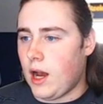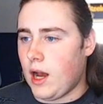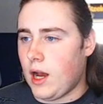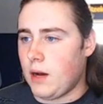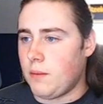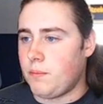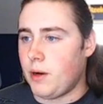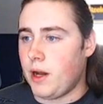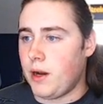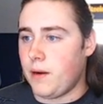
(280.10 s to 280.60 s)

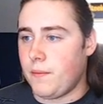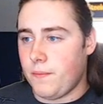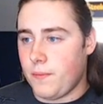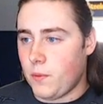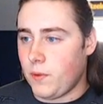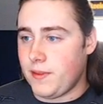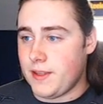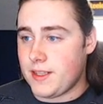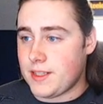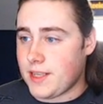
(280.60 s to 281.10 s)
But
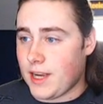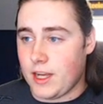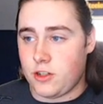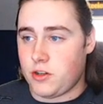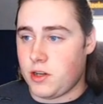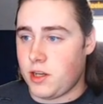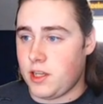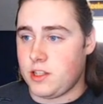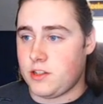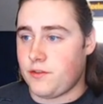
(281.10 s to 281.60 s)
when this
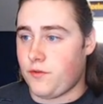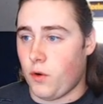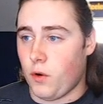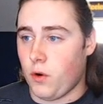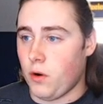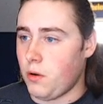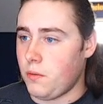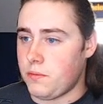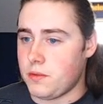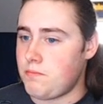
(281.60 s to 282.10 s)
guy
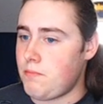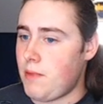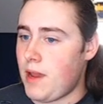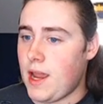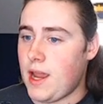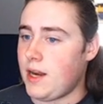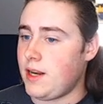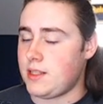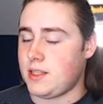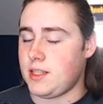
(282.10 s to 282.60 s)
transforms,
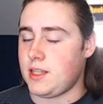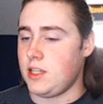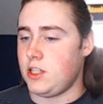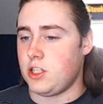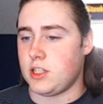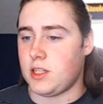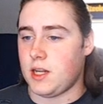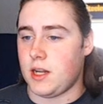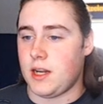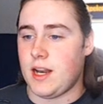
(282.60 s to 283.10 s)
man, is
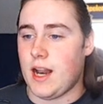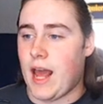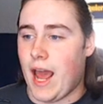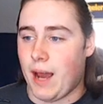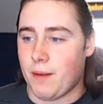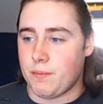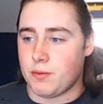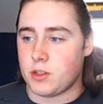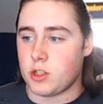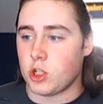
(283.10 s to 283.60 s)
he just an
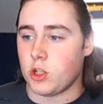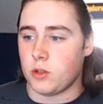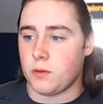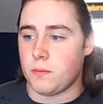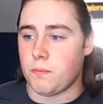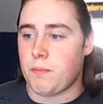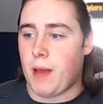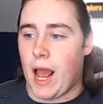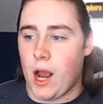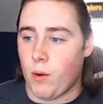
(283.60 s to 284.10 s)

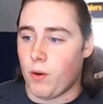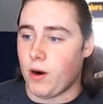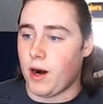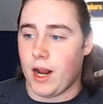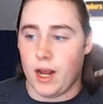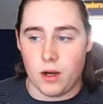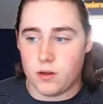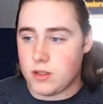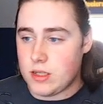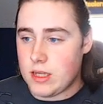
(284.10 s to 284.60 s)
absolute
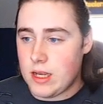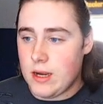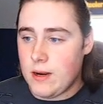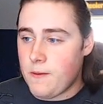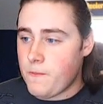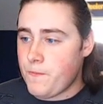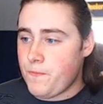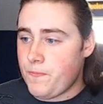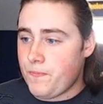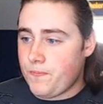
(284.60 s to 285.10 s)
powerhouse.
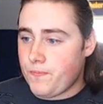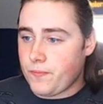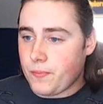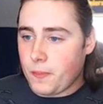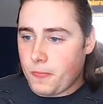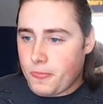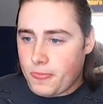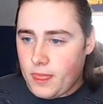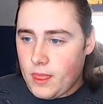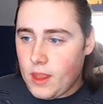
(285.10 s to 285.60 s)

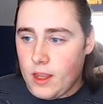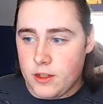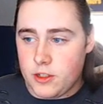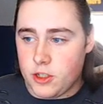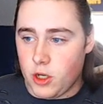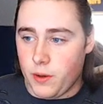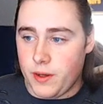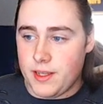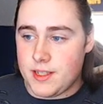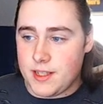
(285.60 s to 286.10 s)

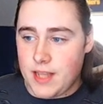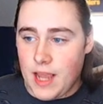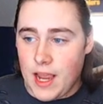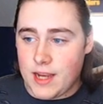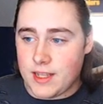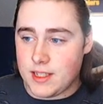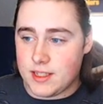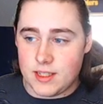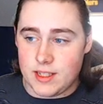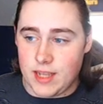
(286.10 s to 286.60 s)
So he
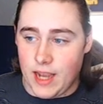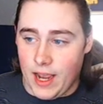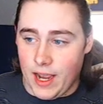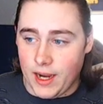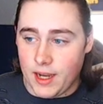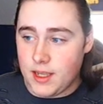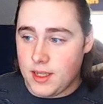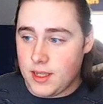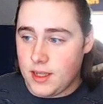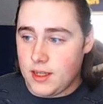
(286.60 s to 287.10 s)
stacks his
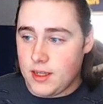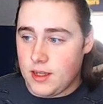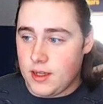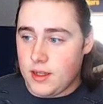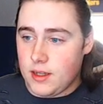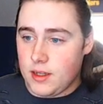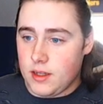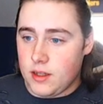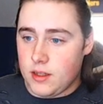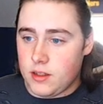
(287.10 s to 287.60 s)
attack
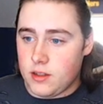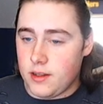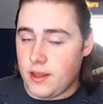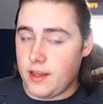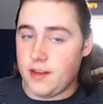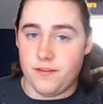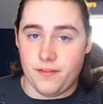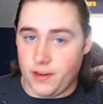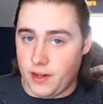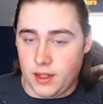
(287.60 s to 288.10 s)

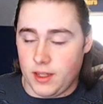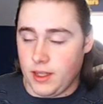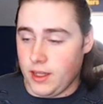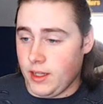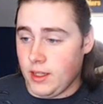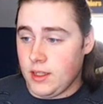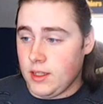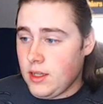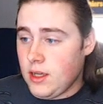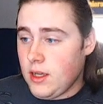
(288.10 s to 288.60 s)

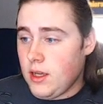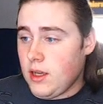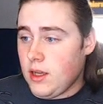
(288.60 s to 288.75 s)
infinitely,